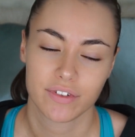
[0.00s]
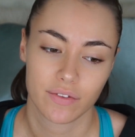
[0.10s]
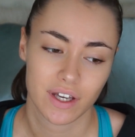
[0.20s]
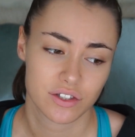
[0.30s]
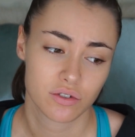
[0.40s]

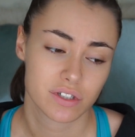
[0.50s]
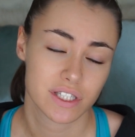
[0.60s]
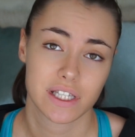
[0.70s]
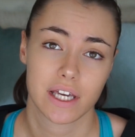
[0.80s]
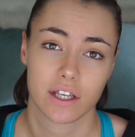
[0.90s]
Now, that's not to
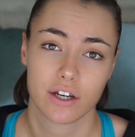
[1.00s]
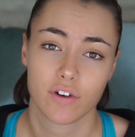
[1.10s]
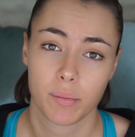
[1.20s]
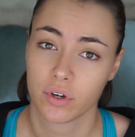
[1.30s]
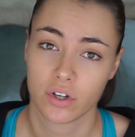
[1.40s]
say that if
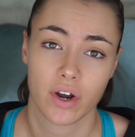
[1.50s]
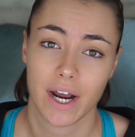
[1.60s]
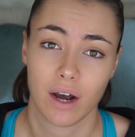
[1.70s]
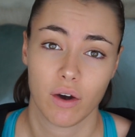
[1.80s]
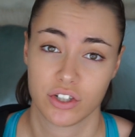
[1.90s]
I'm on a night
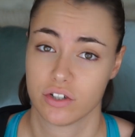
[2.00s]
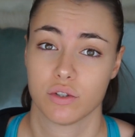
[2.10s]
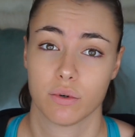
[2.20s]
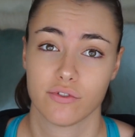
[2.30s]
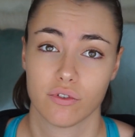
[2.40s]
out I don't
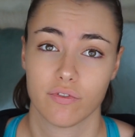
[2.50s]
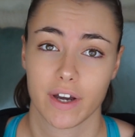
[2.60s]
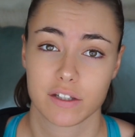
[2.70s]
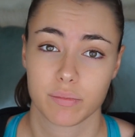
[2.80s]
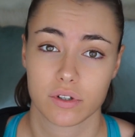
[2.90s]
do a full
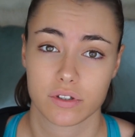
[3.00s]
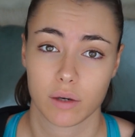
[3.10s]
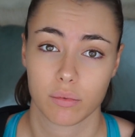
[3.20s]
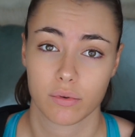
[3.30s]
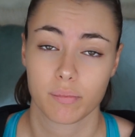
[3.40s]
face, because
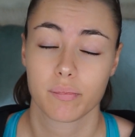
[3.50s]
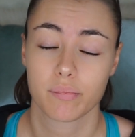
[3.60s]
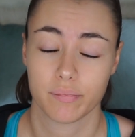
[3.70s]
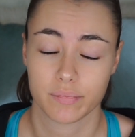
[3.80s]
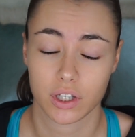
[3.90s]
I will,
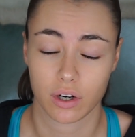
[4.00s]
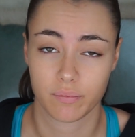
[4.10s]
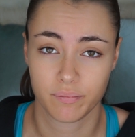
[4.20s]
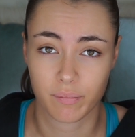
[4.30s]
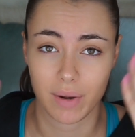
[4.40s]
you
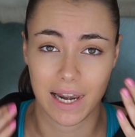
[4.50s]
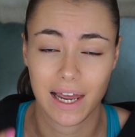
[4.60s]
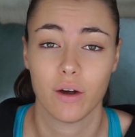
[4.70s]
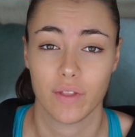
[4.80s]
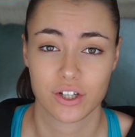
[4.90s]
know,
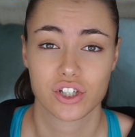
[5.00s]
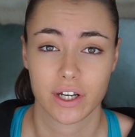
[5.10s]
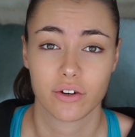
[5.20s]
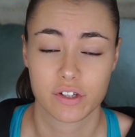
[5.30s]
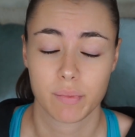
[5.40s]
plow that
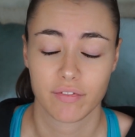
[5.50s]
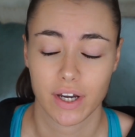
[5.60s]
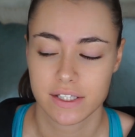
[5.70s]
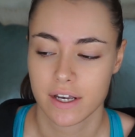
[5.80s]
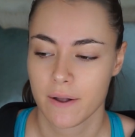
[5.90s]
shit onto my
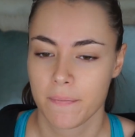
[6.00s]
face.